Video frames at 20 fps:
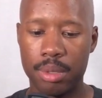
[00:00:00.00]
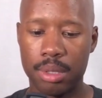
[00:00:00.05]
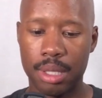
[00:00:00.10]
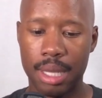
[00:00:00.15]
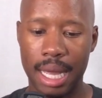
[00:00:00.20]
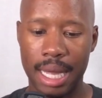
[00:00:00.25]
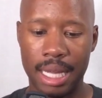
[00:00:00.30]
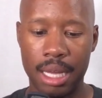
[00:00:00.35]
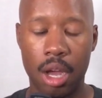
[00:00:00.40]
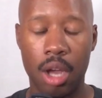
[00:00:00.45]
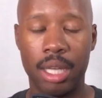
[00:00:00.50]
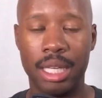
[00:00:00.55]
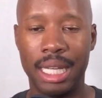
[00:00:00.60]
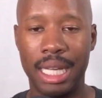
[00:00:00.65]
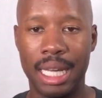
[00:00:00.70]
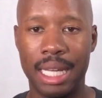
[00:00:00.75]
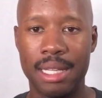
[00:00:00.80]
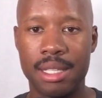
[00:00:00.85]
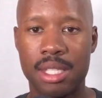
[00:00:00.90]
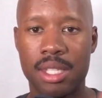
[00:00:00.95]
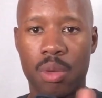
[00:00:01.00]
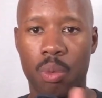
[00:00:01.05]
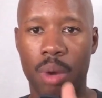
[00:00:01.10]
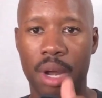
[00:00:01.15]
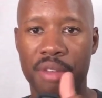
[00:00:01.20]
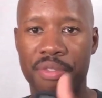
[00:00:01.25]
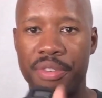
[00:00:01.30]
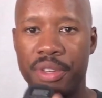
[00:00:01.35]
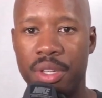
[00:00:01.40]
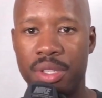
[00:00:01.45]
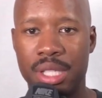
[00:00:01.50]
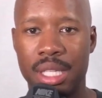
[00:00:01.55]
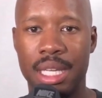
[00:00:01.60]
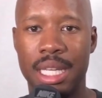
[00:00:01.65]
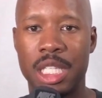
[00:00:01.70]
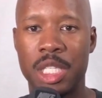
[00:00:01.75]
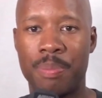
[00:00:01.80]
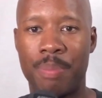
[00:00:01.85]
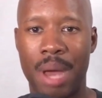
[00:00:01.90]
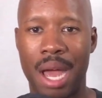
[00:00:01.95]
Like on the ends to where it fills in
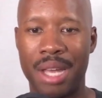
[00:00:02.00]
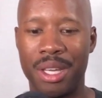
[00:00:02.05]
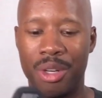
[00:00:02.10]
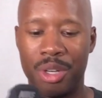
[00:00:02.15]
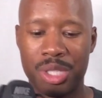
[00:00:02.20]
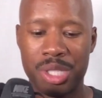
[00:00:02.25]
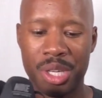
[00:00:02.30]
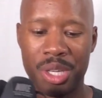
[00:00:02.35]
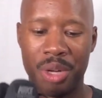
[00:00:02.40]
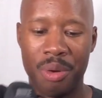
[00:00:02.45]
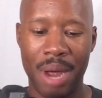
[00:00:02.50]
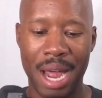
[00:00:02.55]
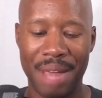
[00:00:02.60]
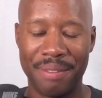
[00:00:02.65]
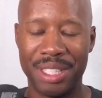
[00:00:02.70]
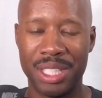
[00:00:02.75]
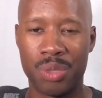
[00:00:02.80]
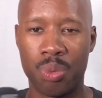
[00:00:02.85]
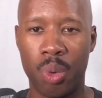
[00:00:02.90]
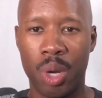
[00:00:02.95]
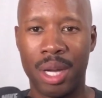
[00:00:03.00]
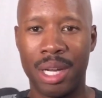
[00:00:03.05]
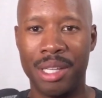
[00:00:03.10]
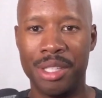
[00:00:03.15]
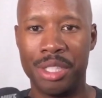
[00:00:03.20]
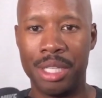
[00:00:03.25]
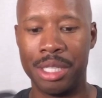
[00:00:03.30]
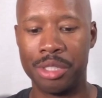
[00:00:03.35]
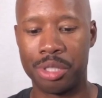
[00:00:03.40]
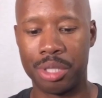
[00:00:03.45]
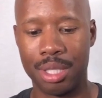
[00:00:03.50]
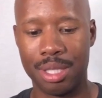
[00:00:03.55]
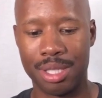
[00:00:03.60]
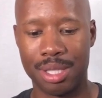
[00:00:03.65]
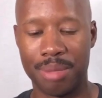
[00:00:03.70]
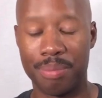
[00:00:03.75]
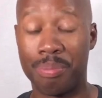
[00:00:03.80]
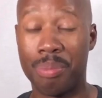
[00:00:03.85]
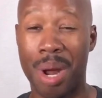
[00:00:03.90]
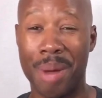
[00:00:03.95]
this spot, so you don't have these weird indentions
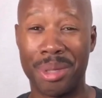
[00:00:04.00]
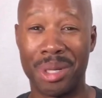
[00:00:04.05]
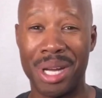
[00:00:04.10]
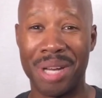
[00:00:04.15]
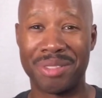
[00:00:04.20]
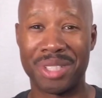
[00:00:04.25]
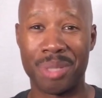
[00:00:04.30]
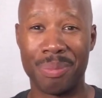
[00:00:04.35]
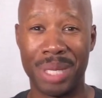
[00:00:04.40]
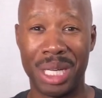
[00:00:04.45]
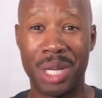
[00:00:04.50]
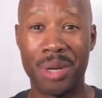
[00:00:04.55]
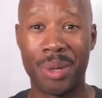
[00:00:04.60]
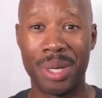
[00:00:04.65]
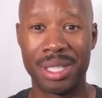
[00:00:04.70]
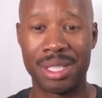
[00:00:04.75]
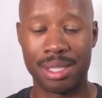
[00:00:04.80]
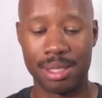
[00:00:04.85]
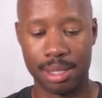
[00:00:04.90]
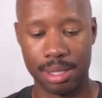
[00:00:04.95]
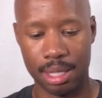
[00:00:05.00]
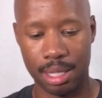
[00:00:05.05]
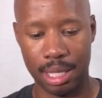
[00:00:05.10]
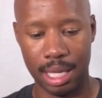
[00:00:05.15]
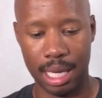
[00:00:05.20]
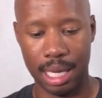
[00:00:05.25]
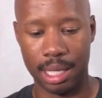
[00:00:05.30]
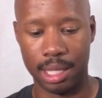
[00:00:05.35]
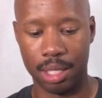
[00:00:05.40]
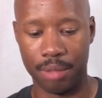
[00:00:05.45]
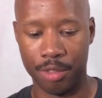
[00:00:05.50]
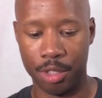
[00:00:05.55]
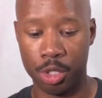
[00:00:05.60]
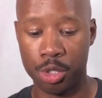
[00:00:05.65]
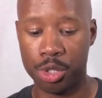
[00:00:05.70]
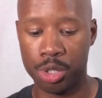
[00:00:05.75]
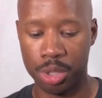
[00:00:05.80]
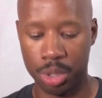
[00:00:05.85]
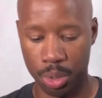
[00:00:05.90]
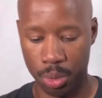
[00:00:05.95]
and probably don't have so many creases in the end of your
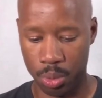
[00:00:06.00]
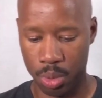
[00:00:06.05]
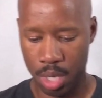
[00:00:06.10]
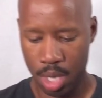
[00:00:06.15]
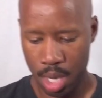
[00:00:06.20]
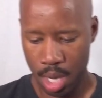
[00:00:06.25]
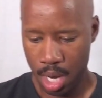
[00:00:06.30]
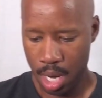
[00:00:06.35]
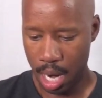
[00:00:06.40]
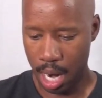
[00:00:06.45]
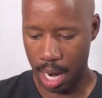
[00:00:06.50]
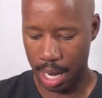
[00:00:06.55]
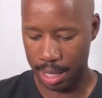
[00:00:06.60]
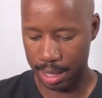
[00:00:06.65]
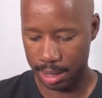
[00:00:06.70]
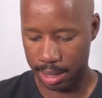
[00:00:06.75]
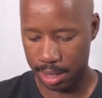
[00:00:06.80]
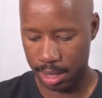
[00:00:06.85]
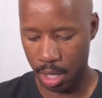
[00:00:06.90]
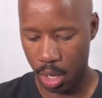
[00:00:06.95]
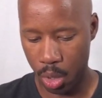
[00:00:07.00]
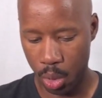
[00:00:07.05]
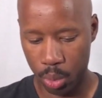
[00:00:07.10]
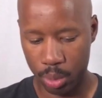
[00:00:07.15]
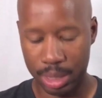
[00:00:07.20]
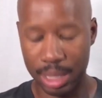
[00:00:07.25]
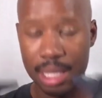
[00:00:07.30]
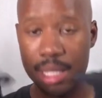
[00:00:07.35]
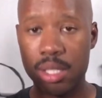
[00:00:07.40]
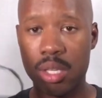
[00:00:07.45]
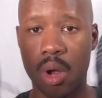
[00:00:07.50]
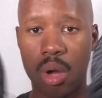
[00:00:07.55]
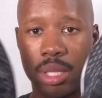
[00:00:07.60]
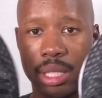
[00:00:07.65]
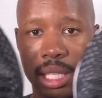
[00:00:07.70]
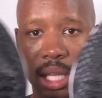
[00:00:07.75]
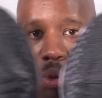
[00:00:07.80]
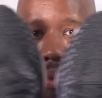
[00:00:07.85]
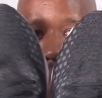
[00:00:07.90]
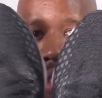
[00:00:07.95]
shoe. So these are
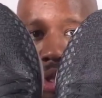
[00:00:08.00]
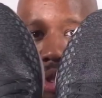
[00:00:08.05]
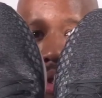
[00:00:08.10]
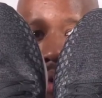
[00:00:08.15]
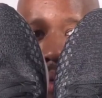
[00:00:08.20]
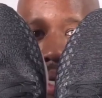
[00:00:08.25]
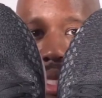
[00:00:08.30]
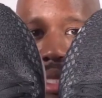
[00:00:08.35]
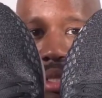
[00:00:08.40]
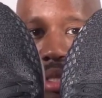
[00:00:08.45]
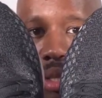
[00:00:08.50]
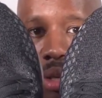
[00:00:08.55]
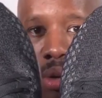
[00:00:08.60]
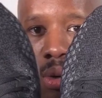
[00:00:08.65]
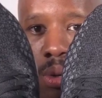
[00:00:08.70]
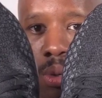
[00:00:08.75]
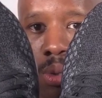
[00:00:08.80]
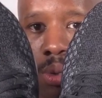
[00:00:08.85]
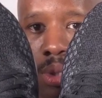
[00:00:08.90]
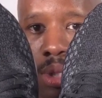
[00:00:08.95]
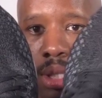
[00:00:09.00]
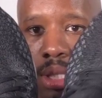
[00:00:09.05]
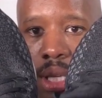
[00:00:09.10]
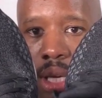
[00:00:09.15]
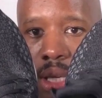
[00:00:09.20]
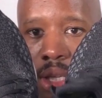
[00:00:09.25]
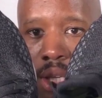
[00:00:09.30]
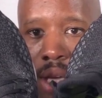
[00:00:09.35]
the original insoles.